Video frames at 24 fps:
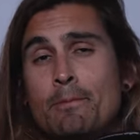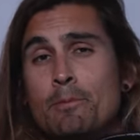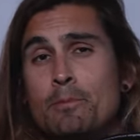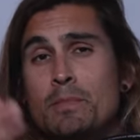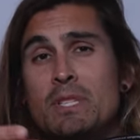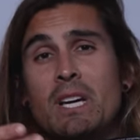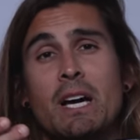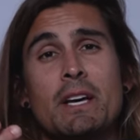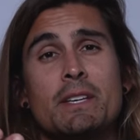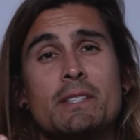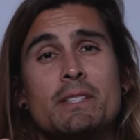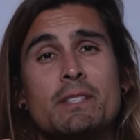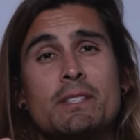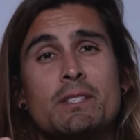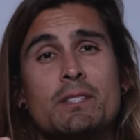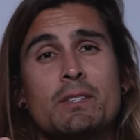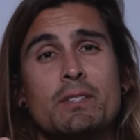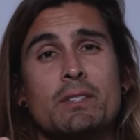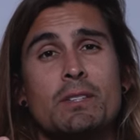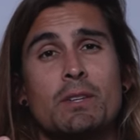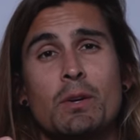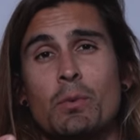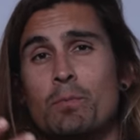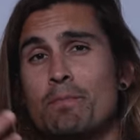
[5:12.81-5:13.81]
dust,
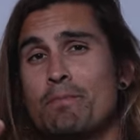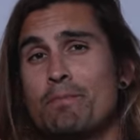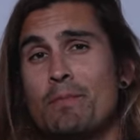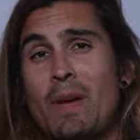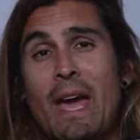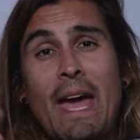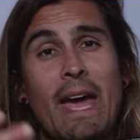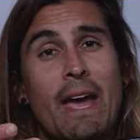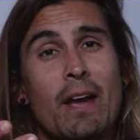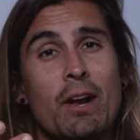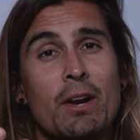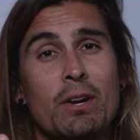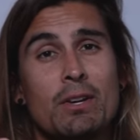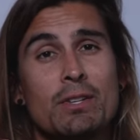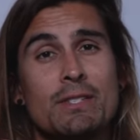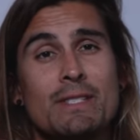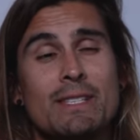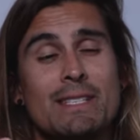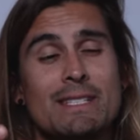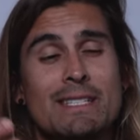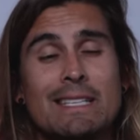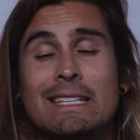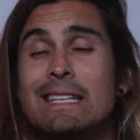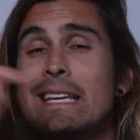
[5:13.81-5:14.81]

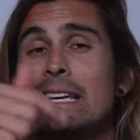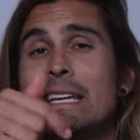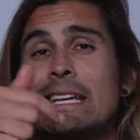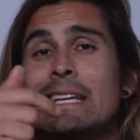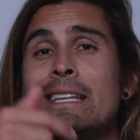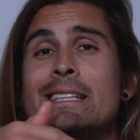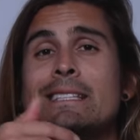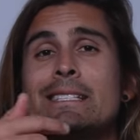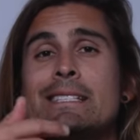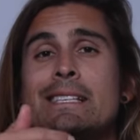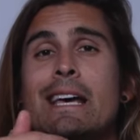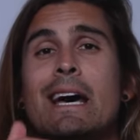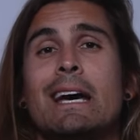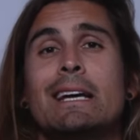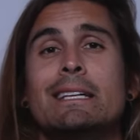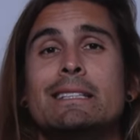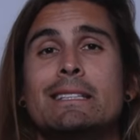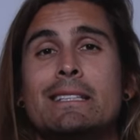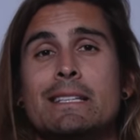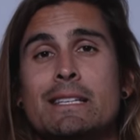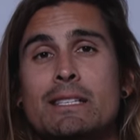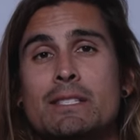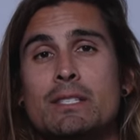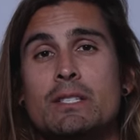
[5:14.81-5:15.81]
hairs to get
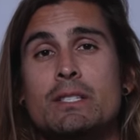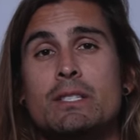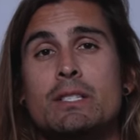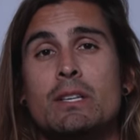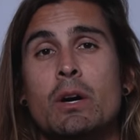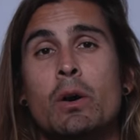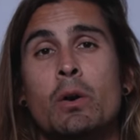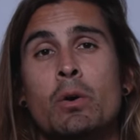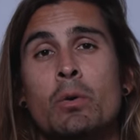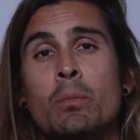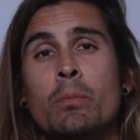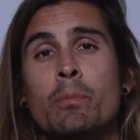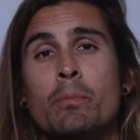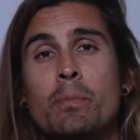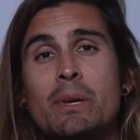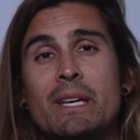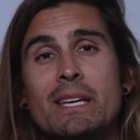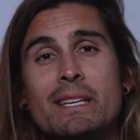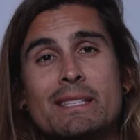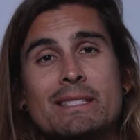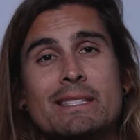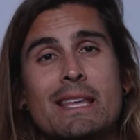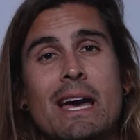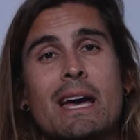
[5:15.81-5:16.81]
inside this dome
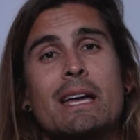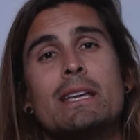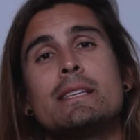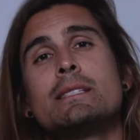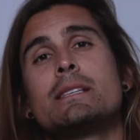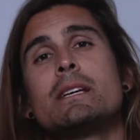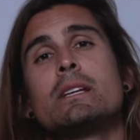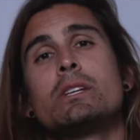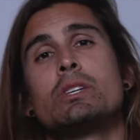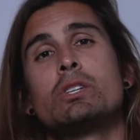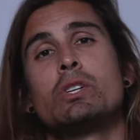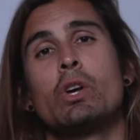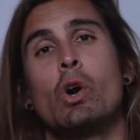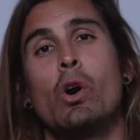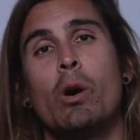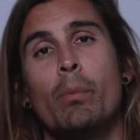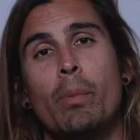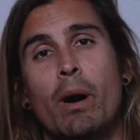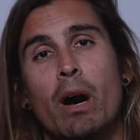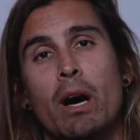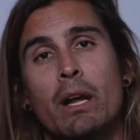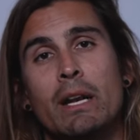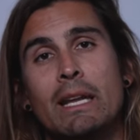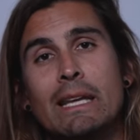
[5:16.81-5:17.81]
because that is gonna show
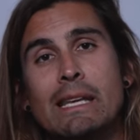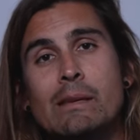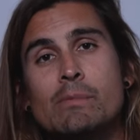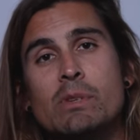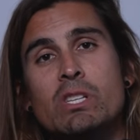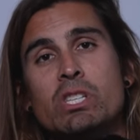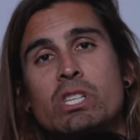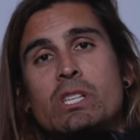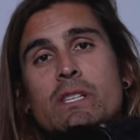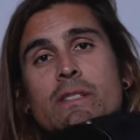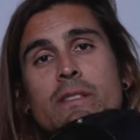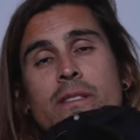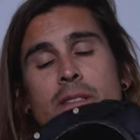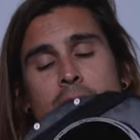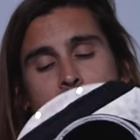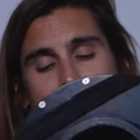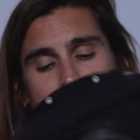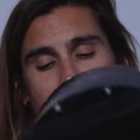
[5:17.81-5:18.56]
up on images.